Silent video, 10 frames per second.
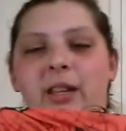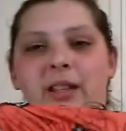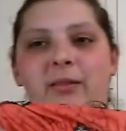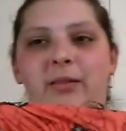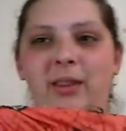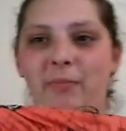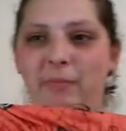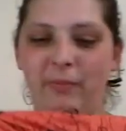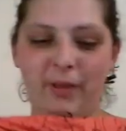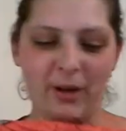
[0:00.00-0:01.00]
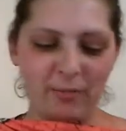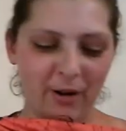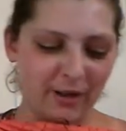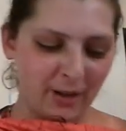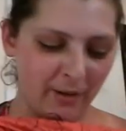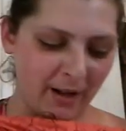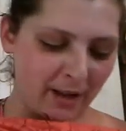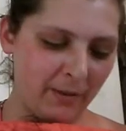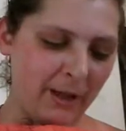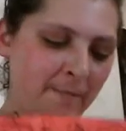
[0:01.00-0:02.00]
on the hook project behind
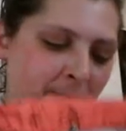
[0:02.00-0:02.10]
me.